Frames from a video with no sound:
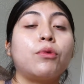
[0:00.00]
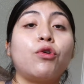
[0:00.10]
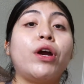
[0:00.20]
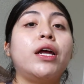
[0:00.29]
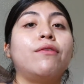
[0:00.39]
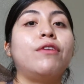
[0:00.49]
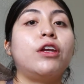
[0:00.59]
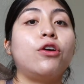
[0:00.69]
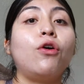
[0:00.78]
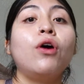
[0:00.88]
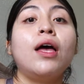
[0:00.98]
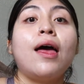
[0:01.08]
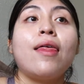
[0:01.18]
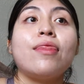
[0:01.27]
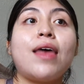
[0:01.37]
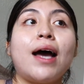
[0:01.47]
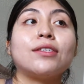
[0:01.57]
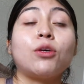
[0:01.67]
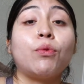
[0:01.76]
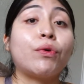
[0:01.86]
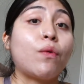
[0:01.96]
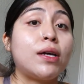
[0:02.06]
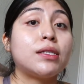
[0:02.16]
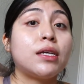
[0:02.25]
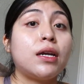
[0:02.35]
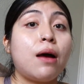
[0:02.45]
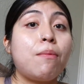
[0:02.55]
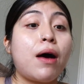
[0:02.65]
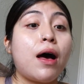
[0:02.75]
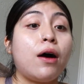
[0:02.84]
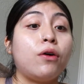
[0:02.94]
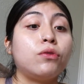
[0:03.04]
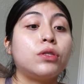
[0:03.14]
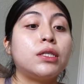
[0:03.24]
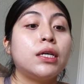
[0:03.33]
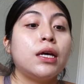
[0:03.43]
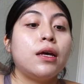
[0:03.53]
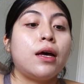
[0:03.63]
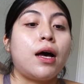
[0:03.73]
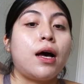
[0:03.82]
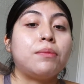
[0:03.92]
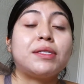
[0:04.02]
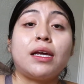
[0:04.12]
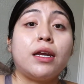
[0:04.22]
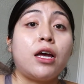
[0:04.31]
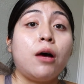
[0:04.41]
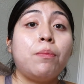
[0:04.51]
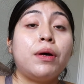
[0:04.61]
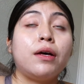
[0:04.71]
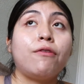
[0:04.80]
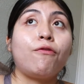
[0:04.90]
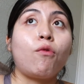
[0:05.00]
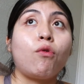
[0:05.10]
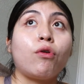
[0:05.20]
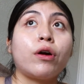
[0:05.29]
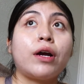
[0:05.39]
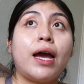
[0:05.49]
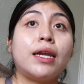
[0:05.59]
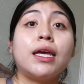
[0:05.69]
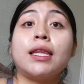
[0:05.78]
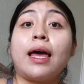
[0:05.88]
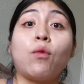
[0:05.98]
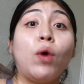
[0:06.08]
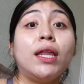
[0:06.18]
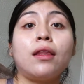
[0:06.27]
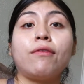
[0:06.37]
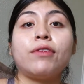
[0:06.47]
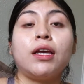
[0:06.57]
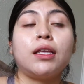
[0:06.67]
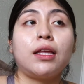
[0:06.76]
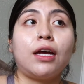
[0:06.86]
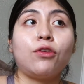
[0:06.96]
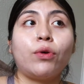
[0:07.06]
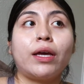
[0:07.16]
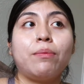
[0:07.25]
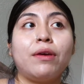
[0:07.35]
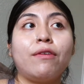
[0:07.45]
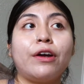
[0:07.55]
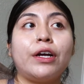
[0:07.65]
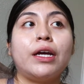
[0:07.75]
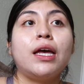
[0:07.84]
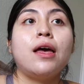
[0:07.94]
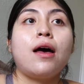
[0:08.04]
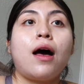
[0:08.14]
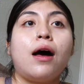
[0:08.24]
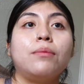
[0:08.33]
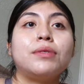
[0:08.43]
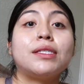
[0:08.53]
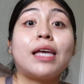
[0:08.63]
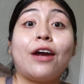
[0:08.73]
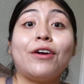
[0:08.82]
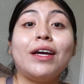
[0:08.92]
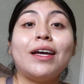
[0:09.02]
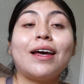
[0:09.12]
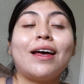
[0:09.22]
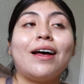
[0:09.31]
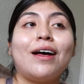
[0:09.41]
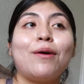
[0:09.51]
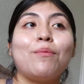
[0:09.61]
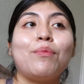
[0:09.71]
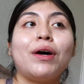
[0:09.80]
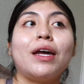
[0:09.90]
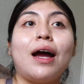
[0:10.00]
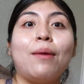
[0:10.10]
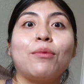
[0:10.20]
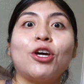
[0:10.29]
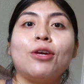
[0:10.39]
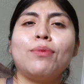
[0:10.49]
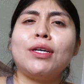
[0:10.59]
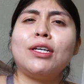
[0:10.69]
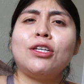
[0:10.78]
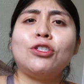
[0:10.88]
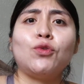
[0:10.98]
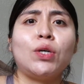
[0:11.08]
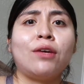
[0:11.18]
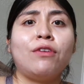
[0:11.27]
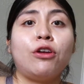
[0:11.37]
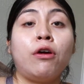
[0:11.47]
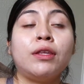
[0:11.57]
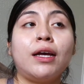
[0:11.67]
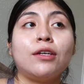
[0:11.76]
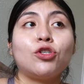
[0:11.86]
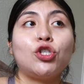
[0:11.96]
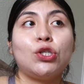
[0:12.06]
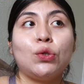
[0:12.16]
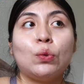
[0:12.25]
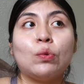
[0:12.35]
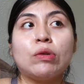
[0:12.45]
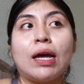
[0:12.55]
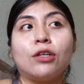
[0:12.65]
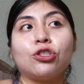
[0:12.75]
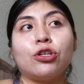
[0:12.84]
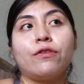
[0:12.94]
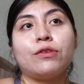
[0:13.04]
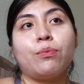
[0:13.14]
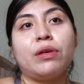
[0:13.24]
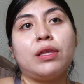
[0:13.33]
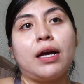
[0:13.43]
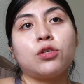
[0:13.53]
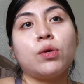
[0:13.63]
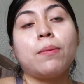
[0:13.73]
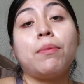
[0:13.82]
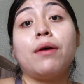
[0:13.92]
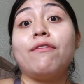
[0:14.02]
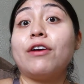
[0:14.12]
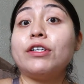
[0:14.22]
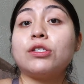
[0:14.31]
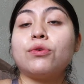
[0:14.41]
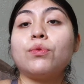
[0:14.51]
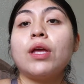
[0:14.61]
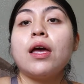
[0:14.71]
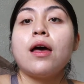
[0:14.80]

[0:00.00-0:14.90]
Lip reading: create a video that someone requested about setting up for any like weightlifting, and I know it can be very scary, but I'm gonna be doing a video on that soon. Not sure if it will be next week, but very soon,